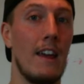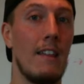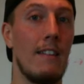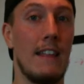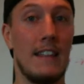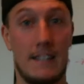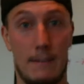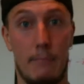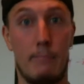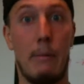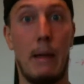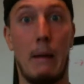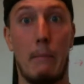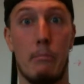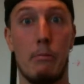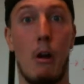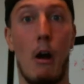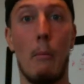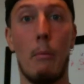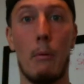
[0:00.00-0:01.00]
there's a big
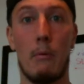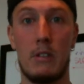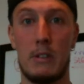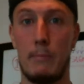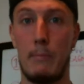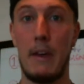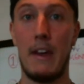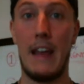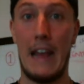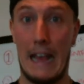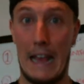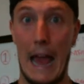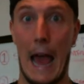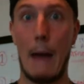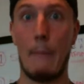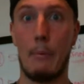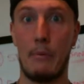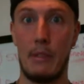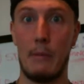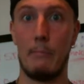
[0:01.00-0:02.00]
problem. There's a big
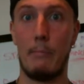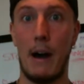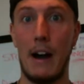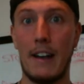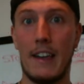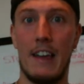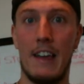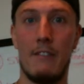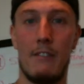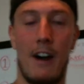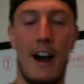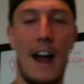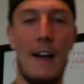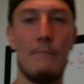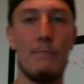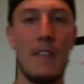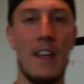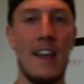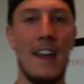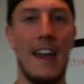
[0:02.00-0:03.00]
gap in the bucket,
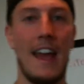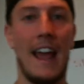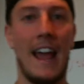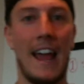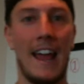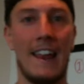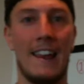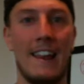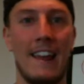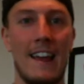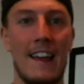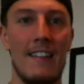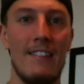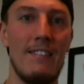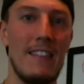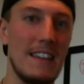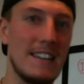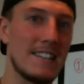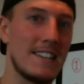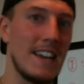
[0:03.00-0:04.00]
right? And
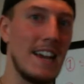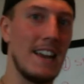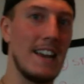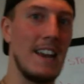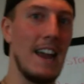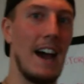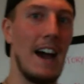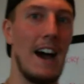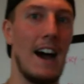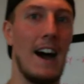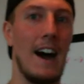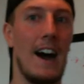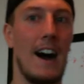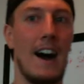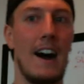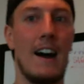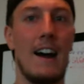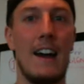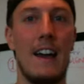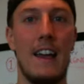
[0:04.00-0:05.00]
this can,
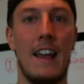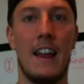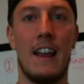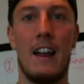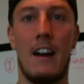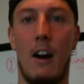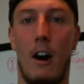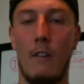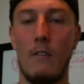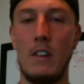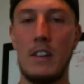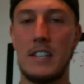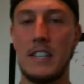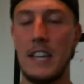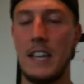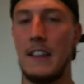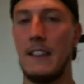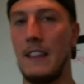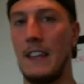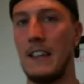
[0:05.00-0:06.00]

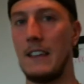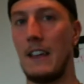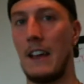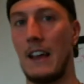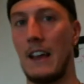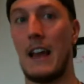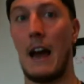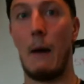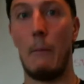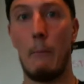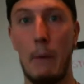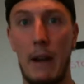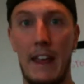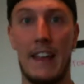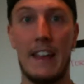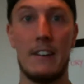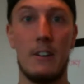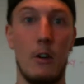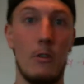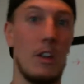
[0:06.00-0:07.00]
obviously the company
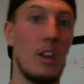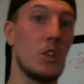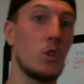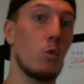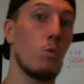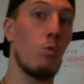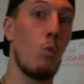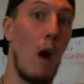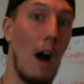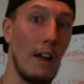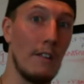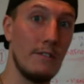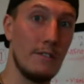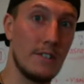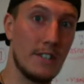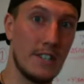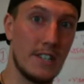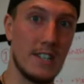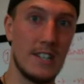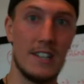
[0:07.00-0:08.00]
can do this
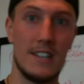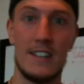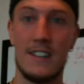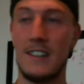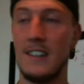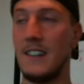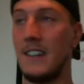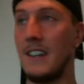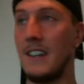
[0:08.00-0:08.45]
once,